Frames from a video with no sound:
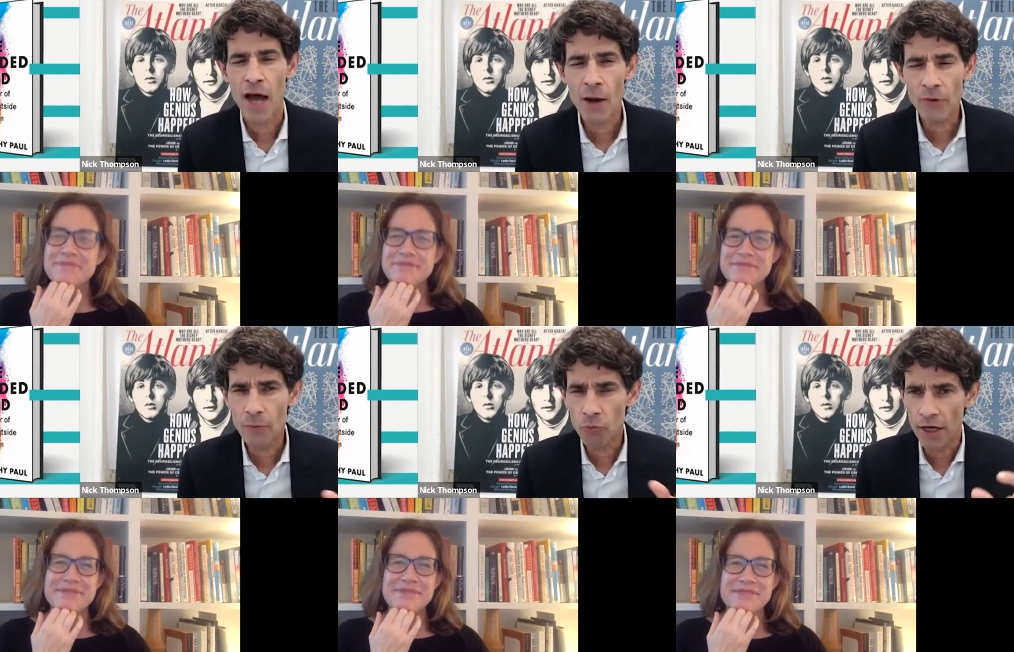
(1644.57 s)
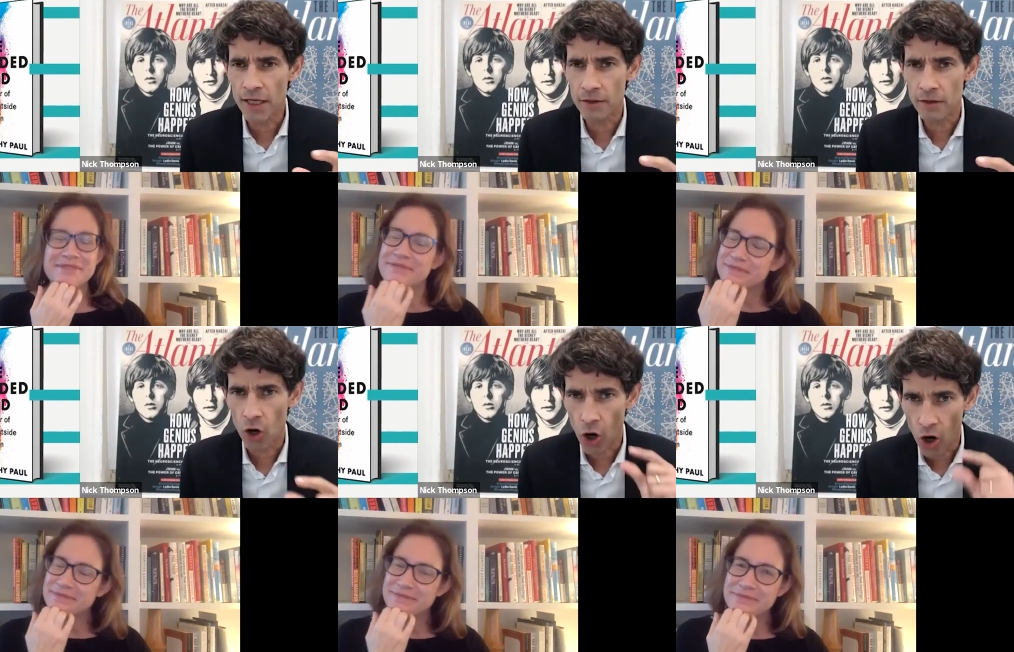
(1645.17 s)
Speaker 1: not hmm. when I'm
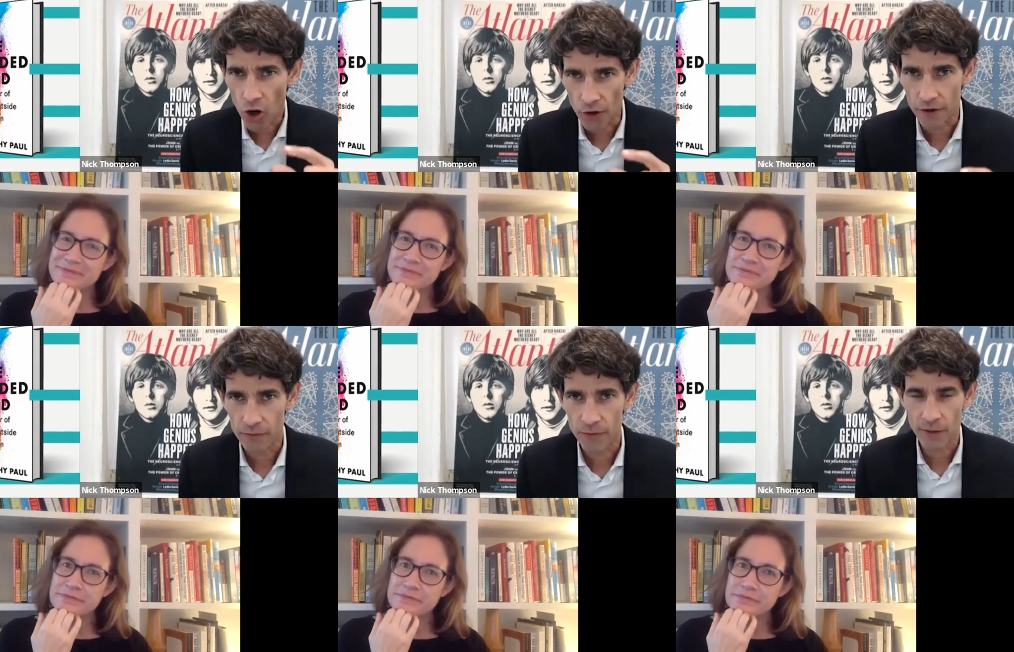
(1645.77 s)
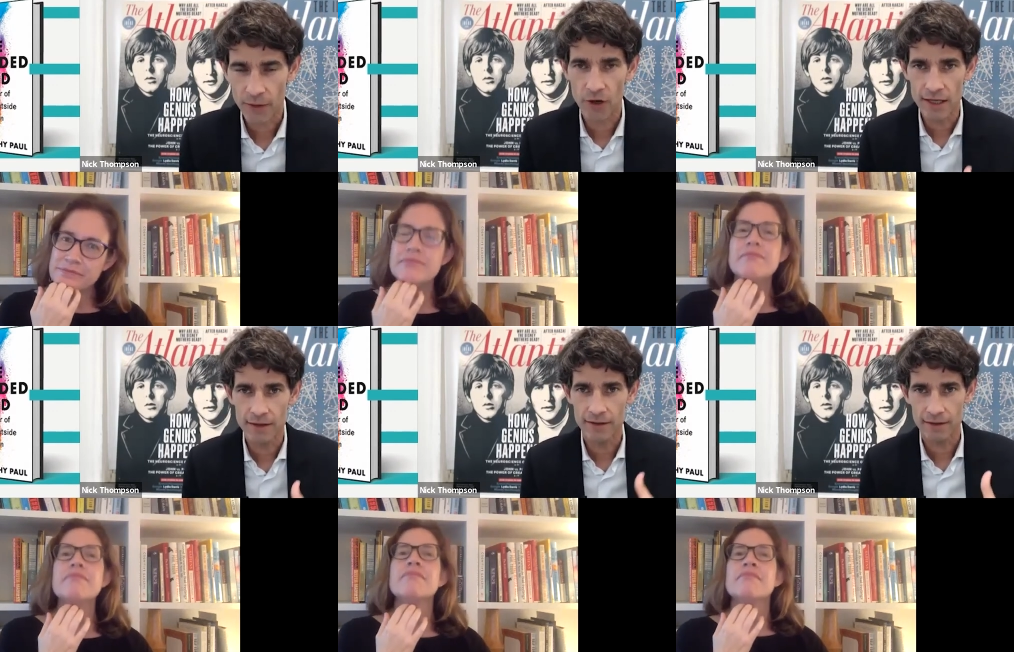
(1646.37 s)
running hard, when I'm
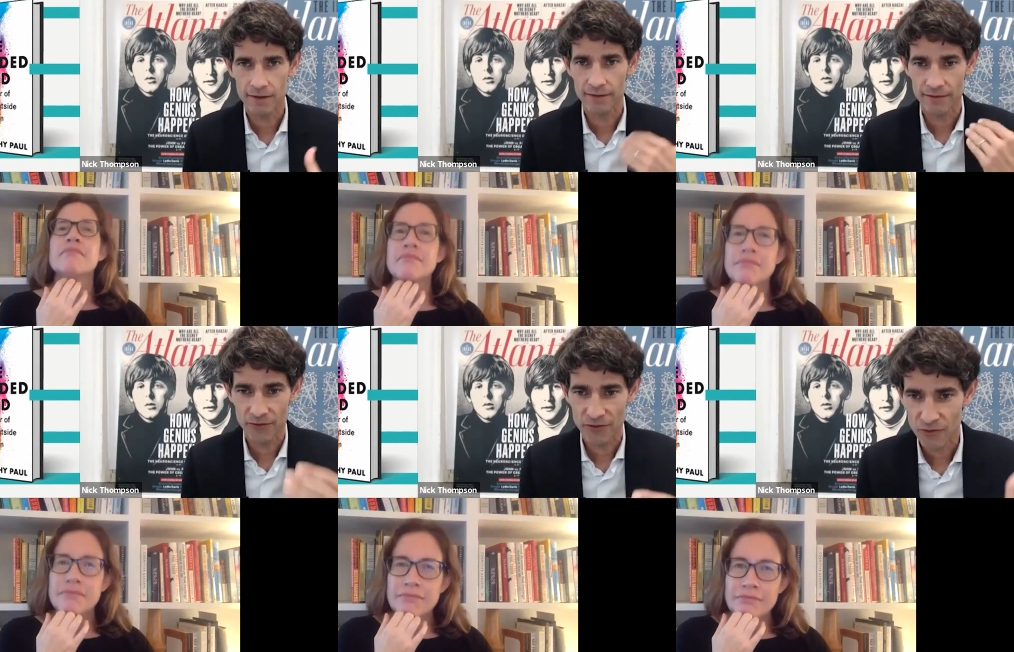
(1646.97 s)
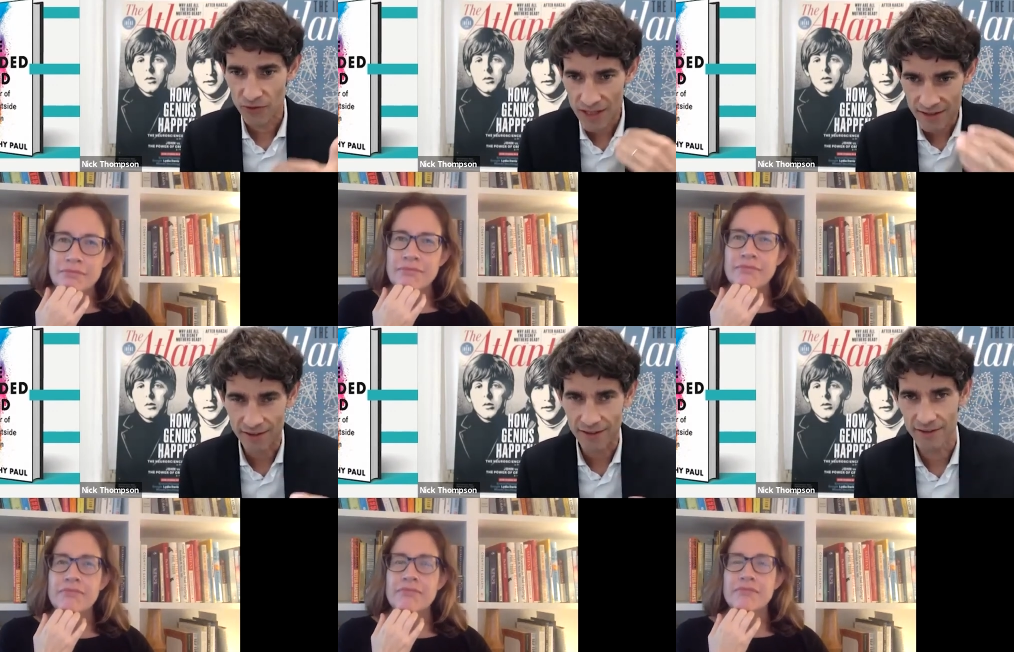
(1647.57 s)
running mm.
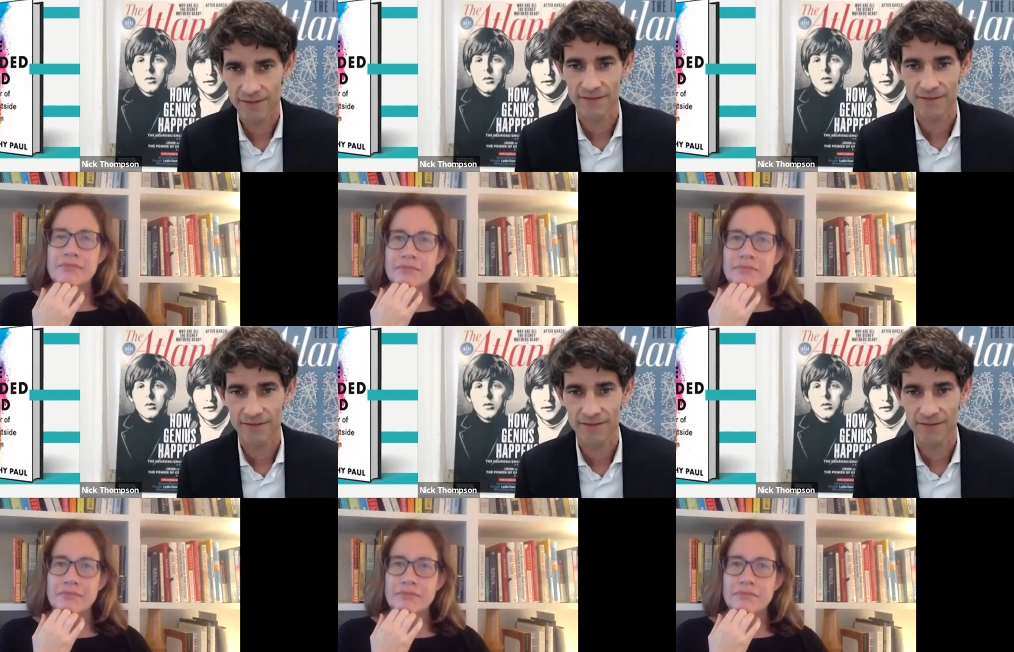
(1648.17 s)
easily.